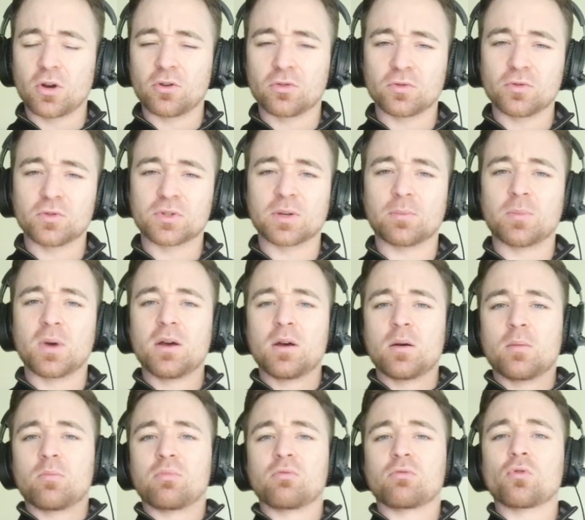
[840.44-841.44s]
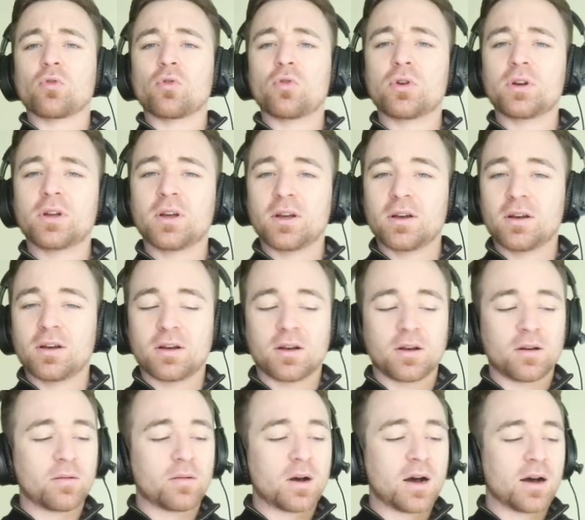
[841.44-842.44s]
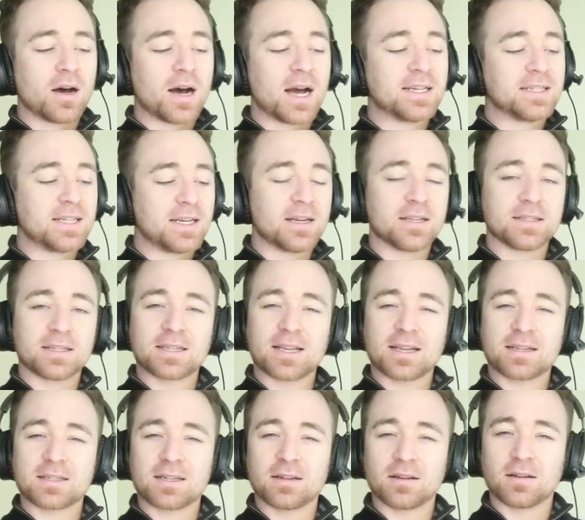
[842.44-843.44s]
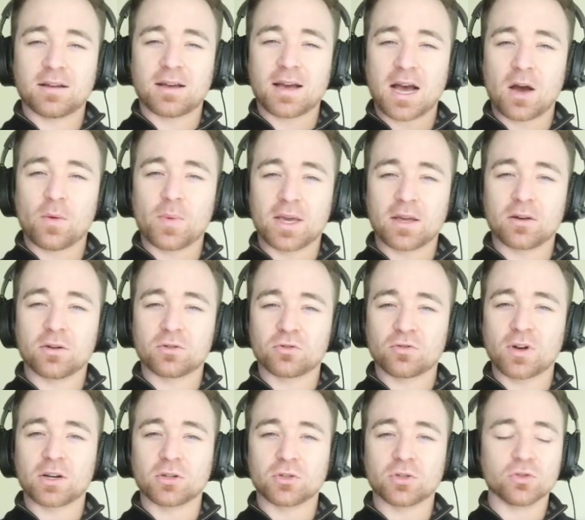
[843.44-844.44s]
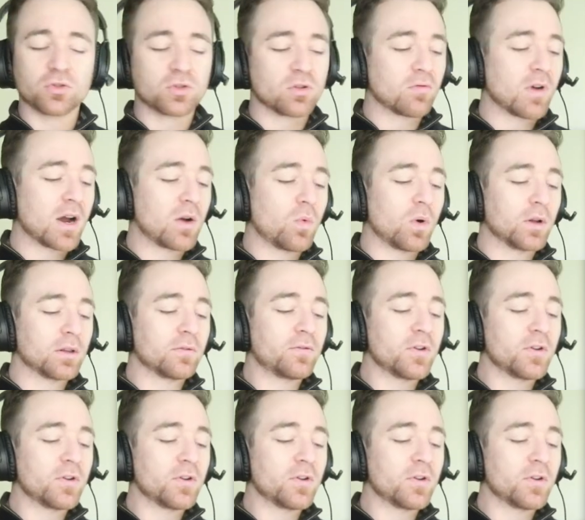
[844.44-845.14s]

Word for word: go through some broad uh, ideas as to how we can try to choose the right one.